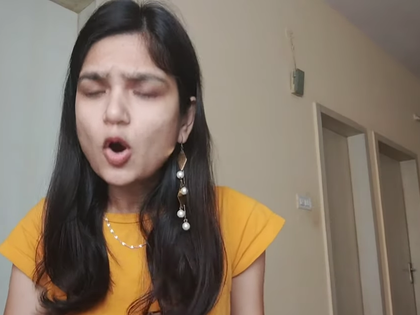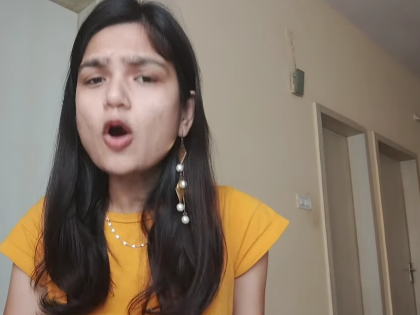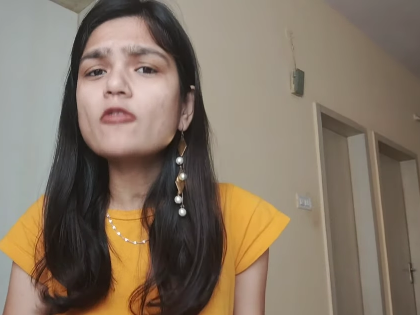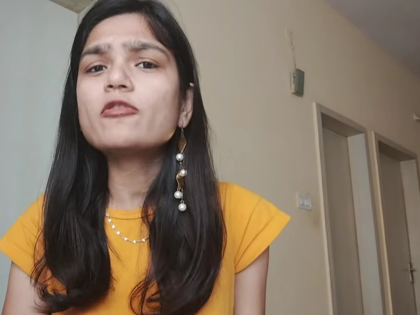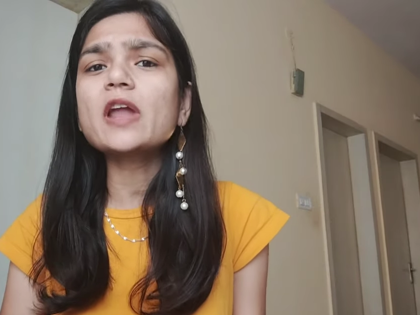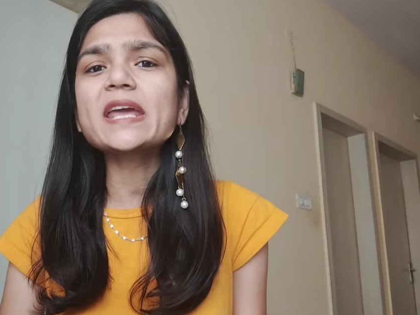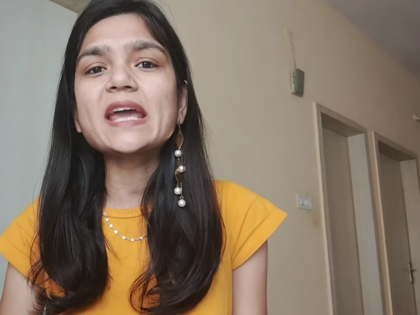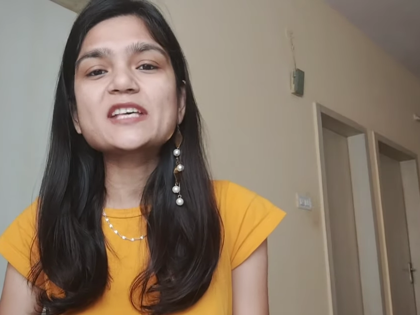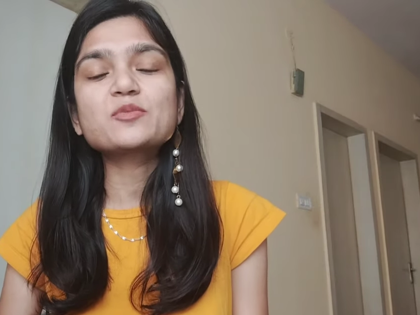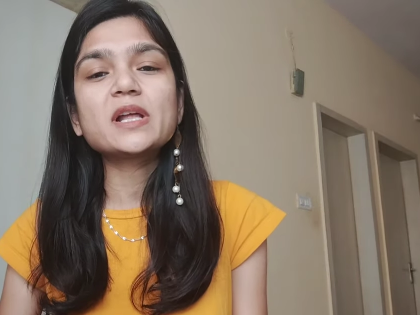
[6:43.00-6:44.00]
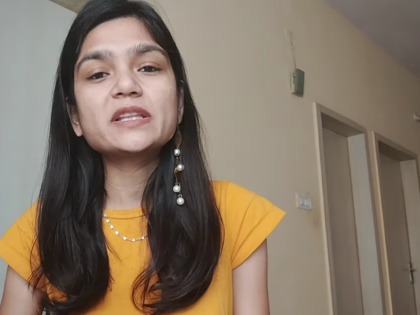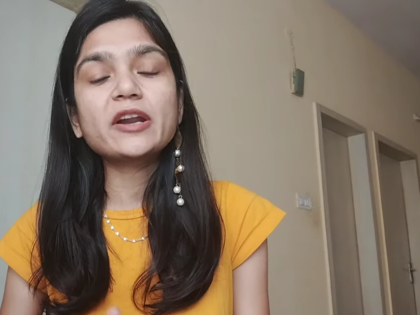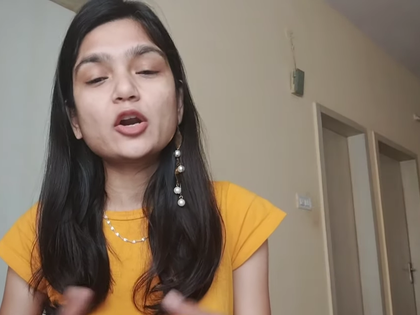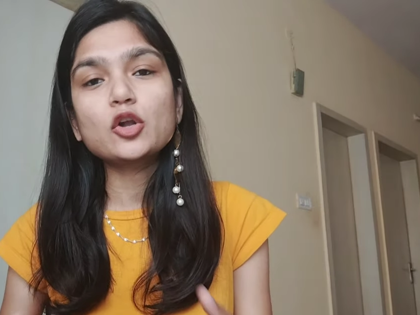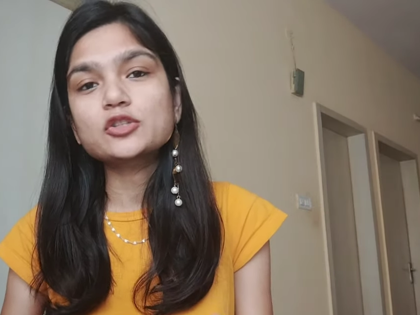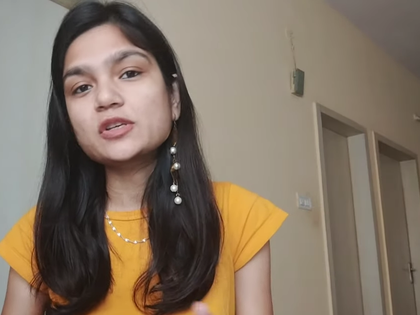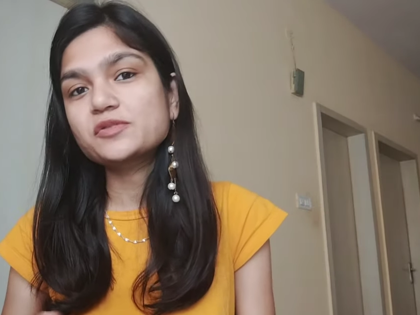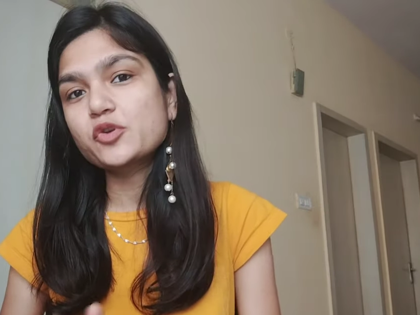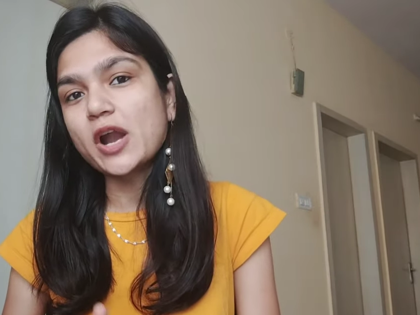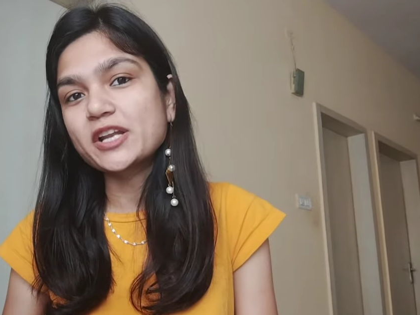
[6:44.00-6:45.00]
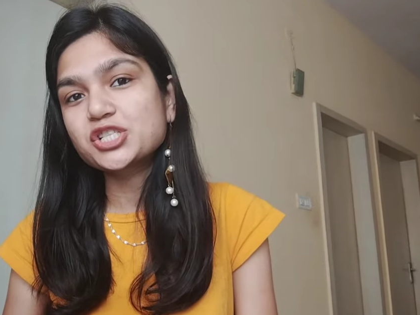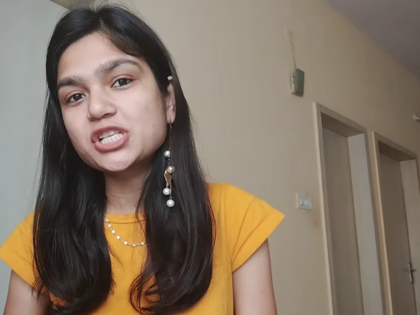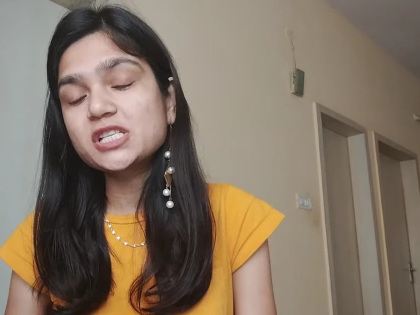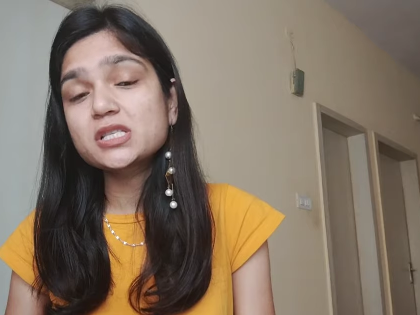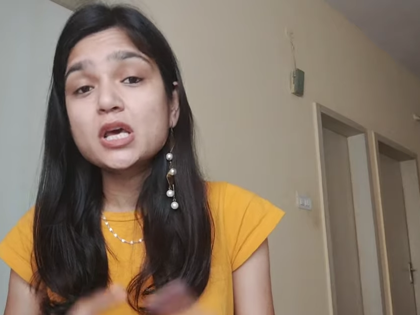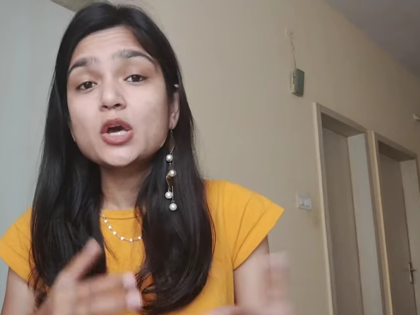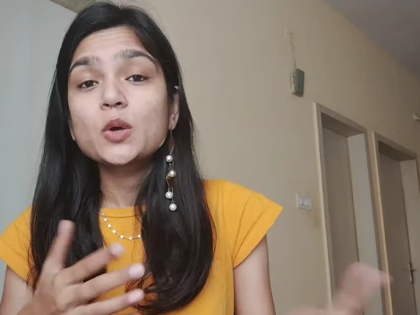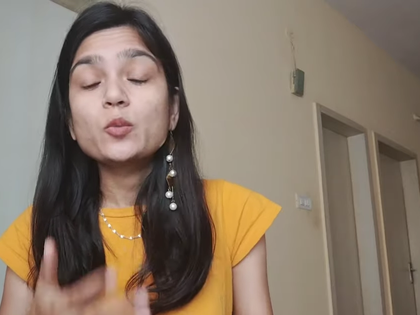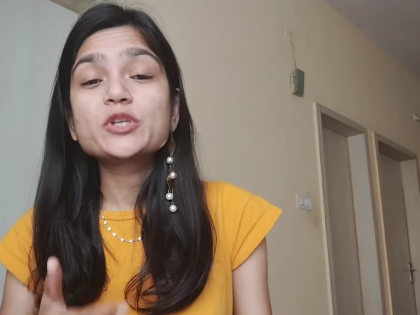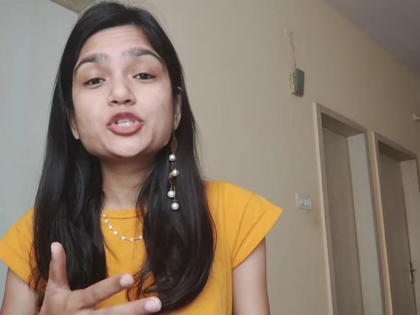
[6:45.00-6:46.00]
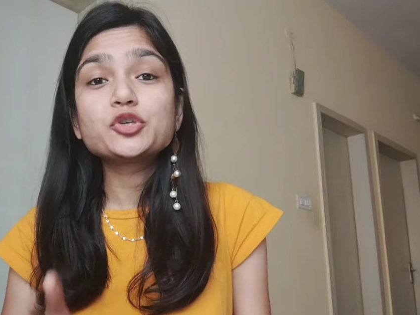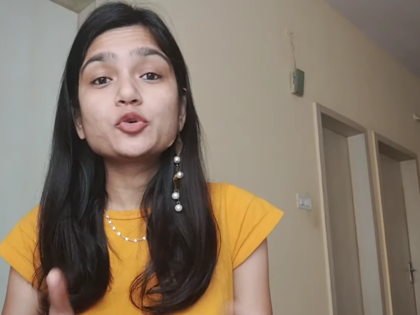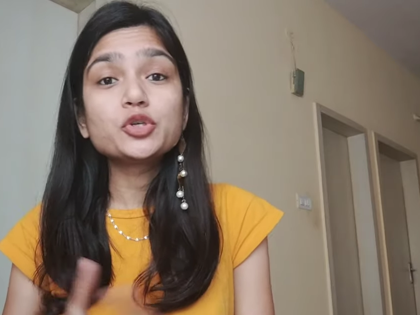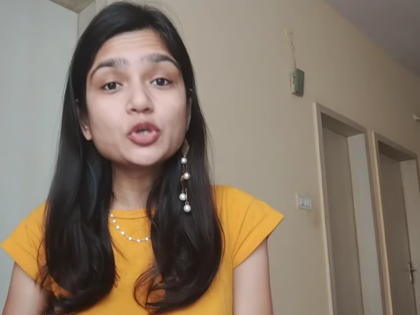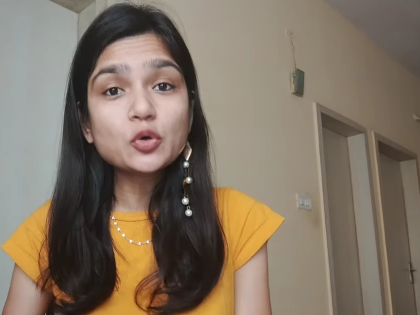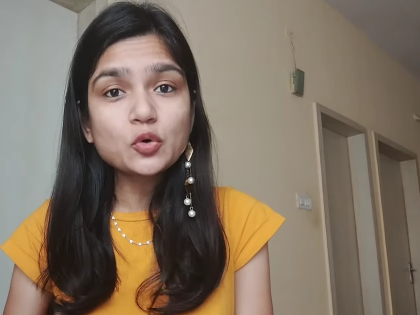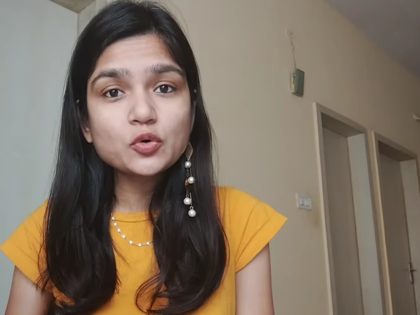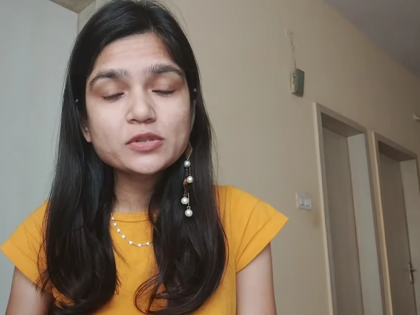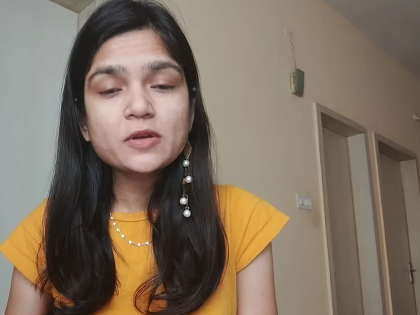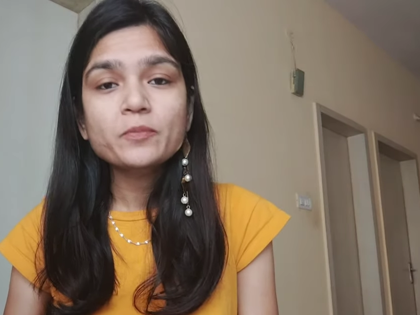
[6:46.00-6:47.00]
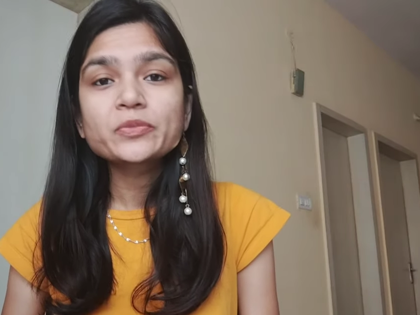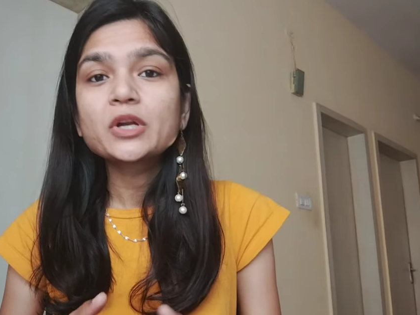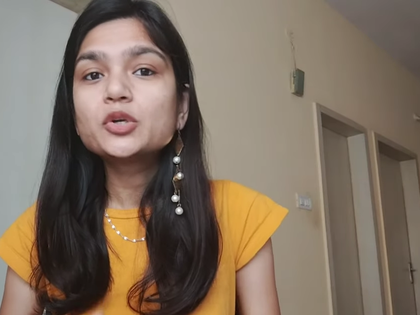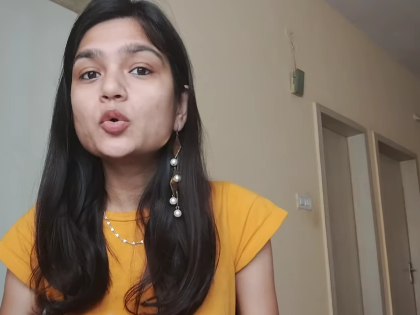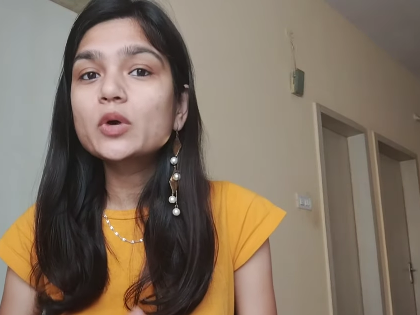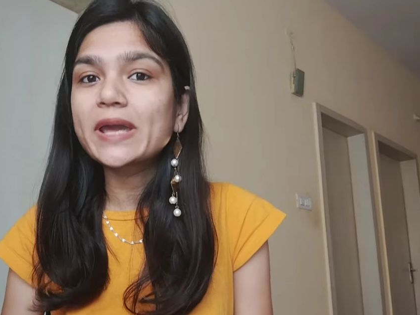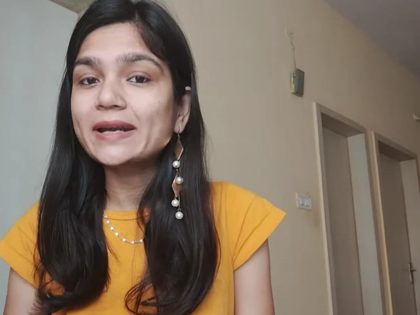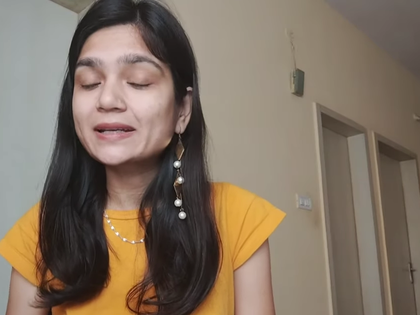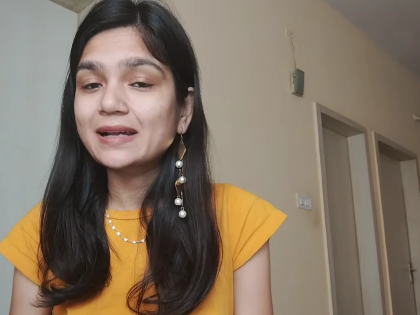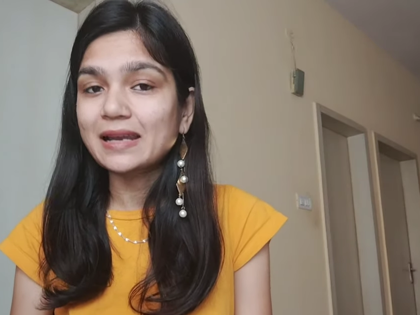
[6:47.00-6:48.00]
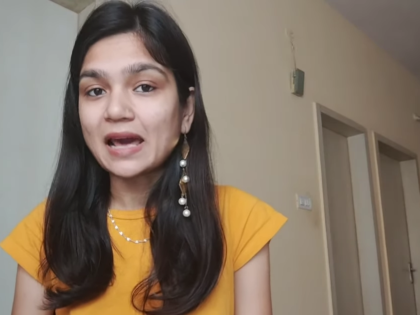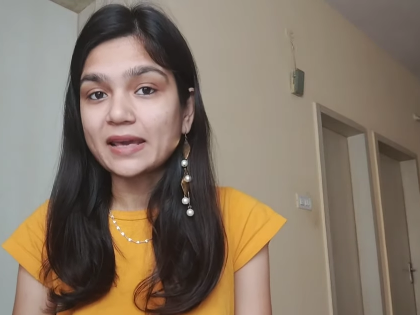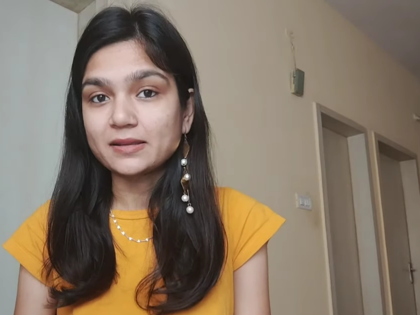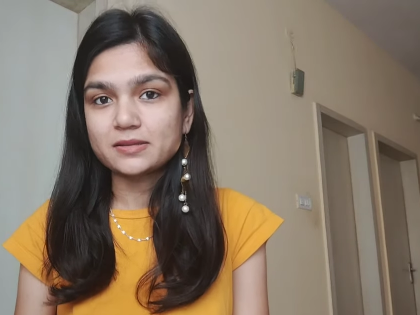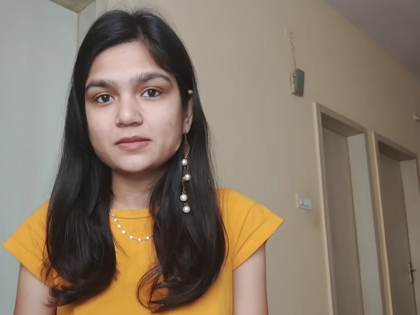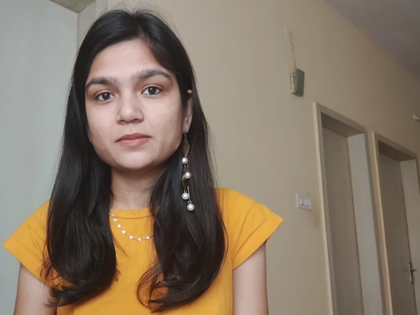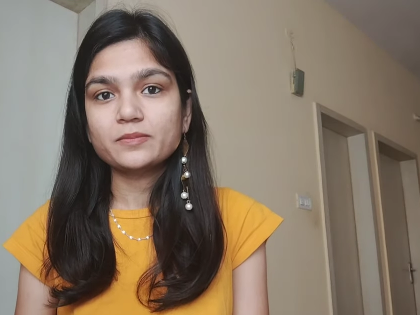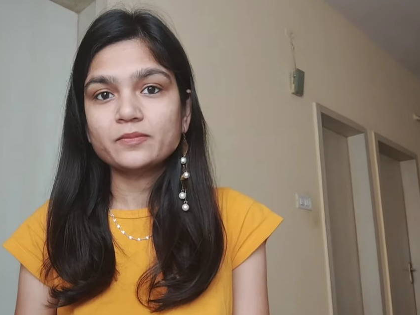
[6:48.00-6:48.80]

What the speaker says: offline as well, there are lots of strategies which you use to get clients.